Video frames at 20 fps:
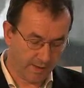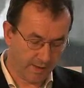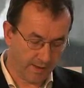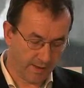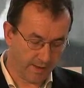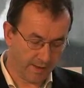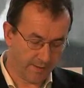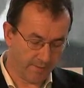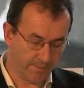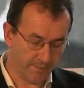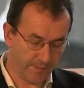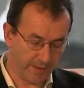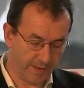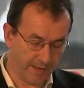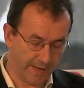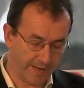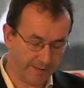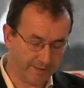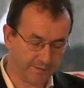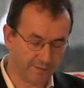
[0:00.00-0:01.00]

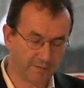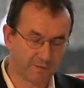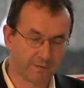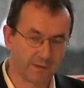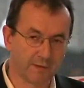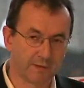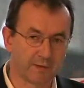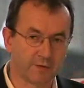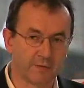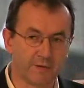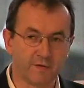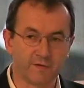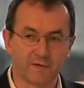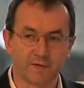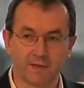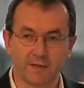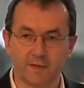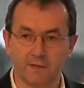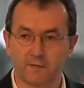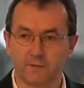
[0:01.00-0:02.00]
And
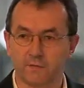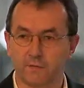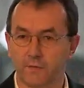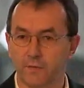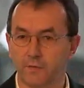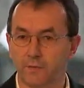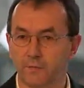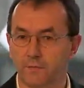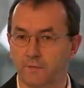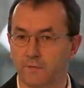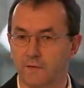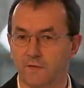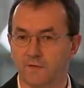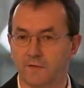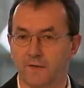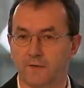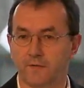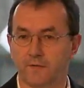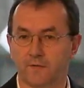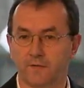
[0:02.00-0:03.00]
increasingly through things
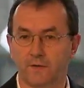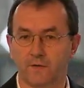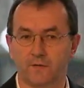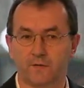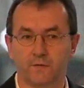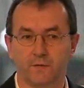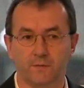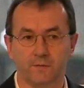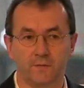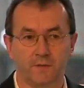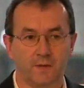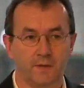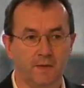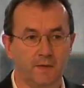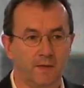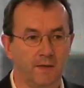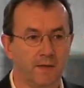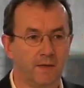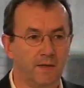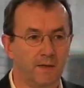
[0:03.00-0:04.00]
like the social
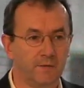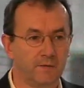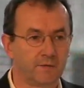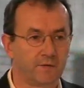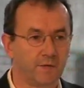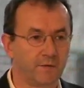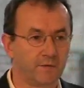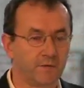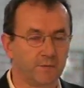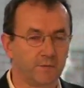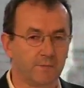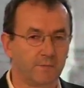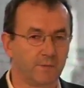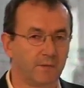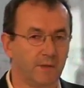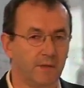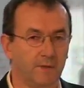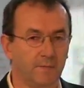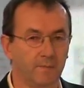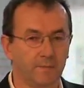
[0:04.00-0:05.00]

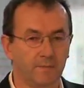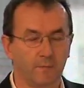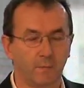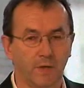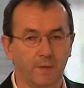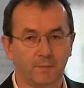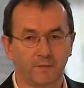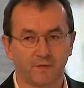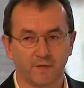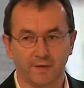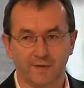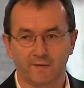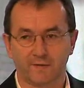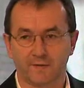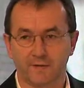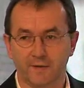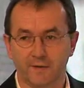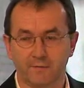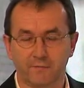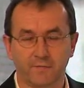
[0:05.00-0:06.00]
websites
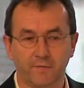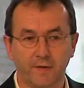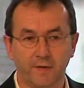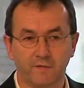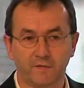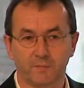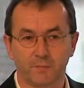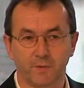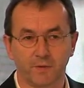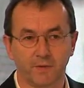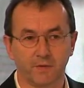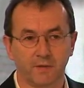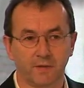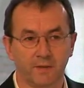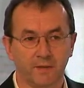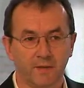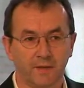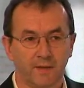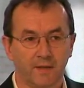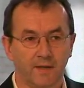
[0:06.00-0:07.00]
like Facebook,
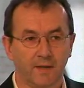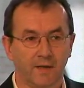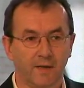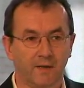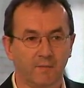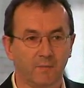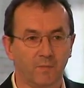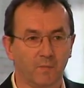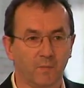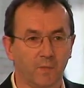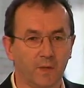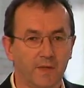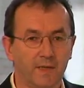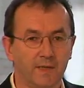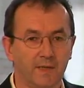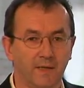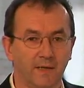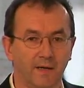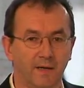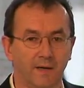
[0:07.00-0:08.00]

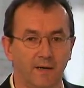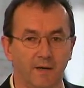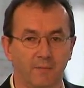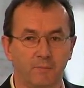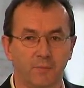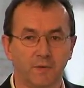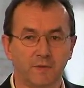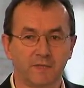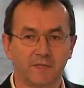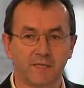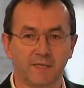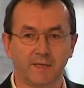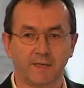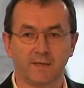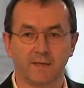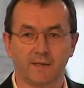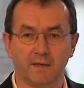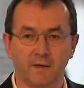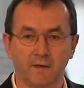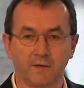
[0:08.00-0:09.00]
we are
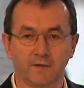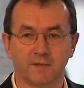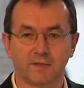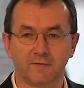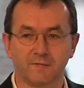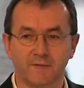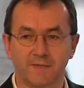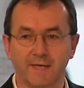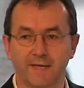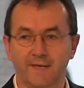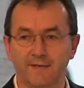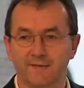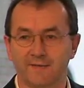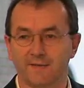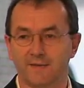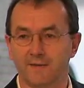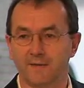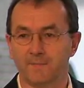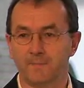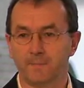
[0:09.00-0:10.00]
putting lots of
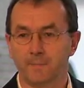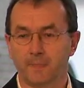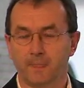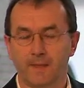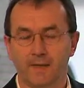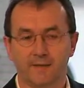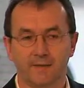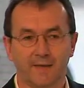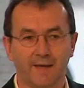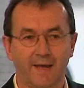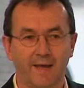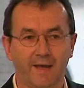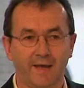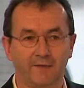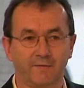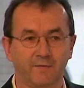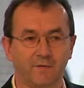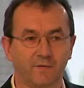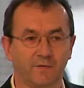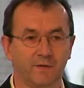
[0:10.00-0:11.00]
data in the
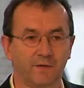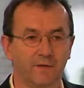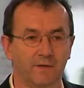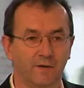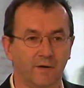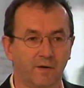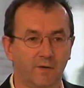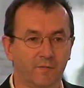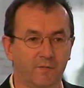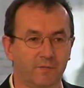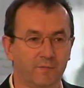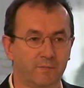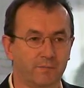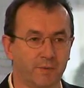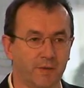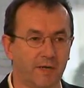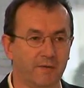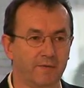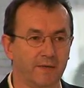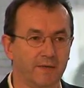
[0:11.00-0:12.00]
hands of
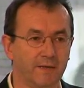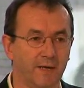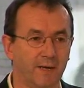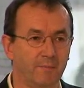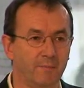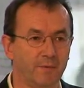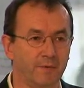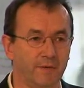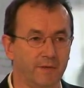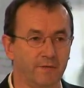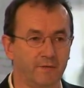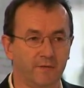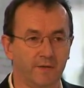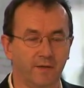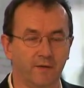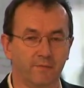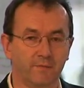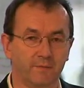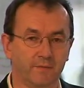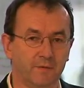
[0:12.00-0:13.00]
private companies.
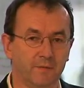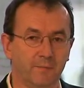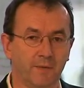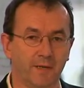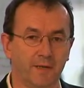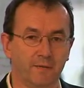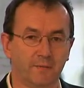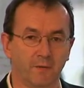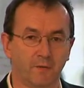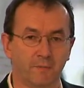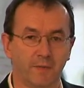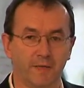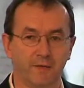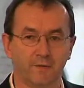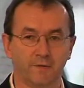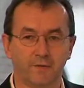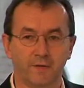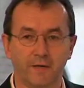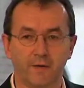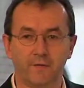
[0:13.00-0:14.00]
Now, you may or may
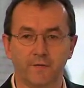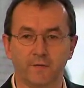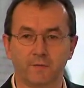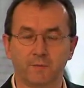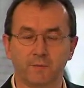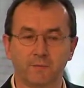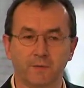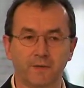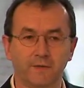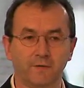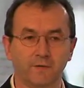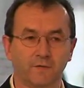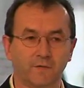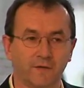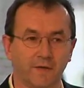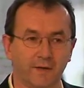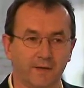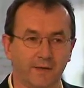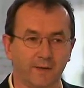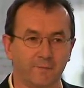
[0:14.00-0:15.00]
not know this, but when you
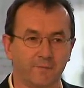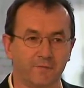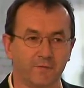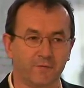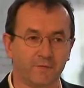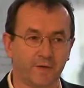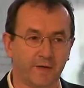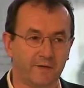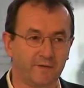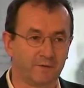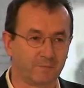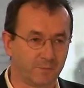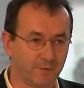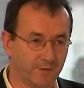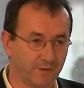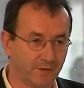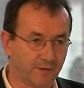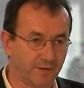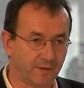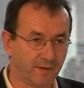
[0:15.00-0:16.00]
sign up for
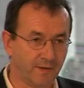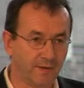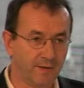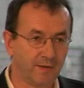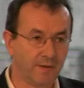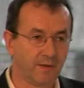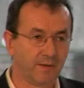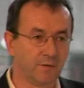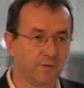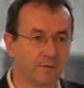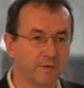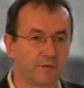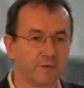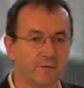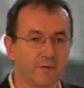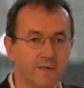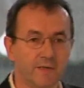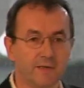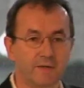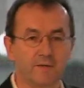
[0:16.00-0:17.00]
Facebook, you
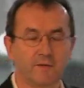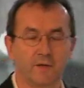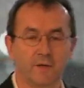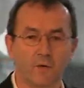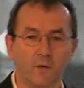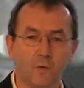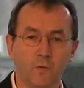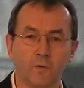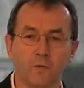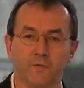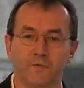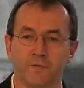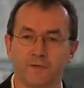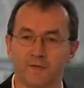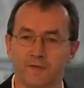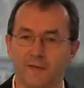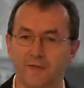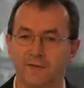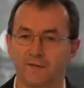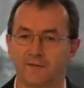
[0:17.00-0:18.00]
agree that all of the
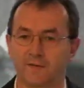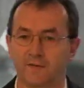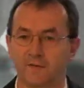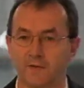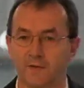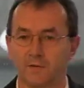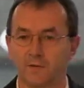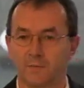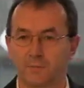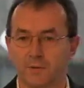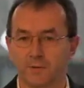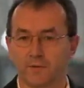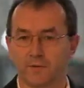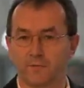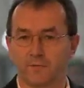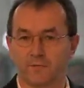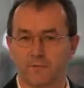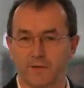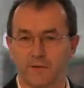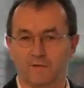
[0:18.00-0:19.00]
data that you put
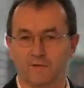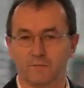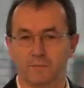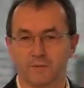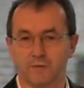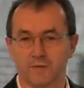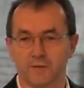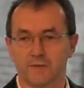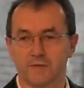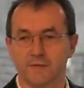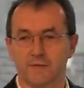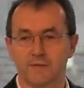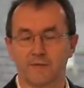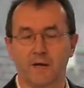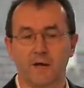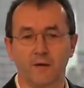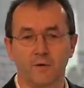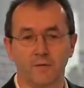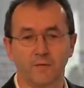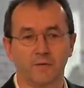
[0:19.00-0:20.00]
on Facebook is
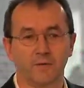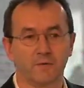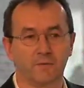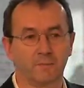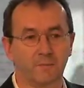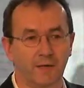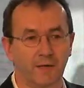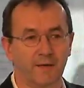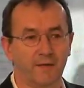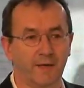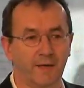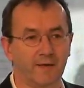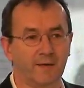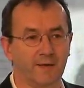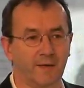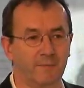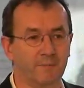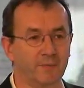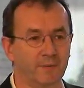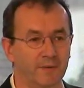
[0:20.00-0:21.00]
owned by that
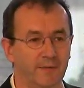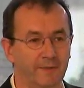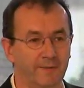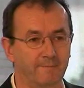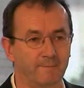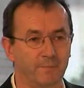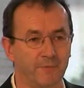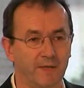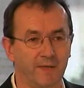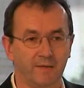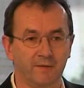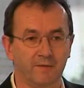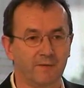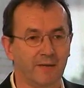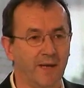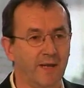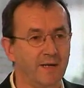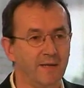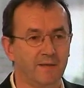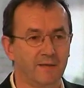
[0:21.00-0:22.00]
company. They can do
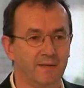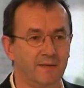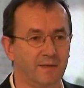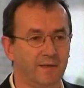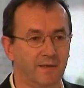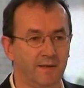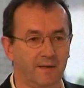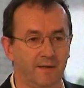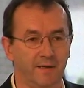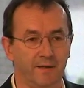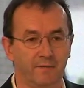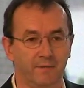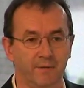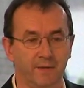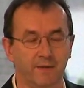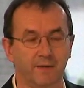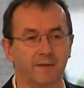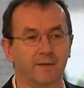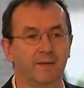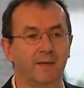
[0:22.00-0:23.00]
anything they like with
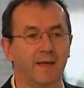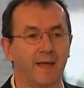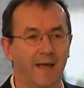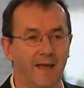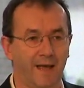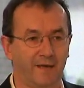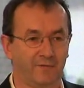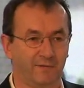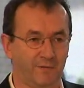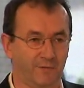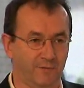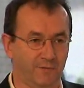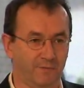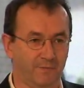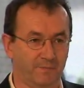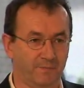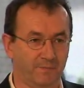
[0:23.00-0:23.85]
it at all.